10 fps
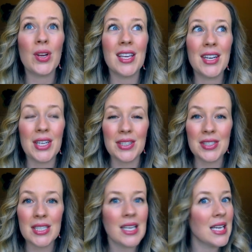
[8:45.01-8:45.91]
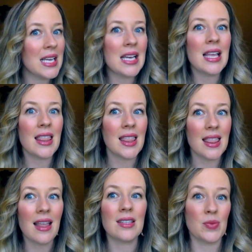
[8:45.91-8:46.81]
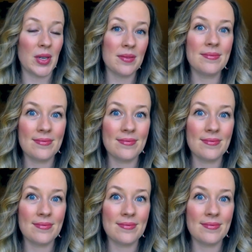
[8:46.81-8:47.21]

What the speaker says: years, that's real.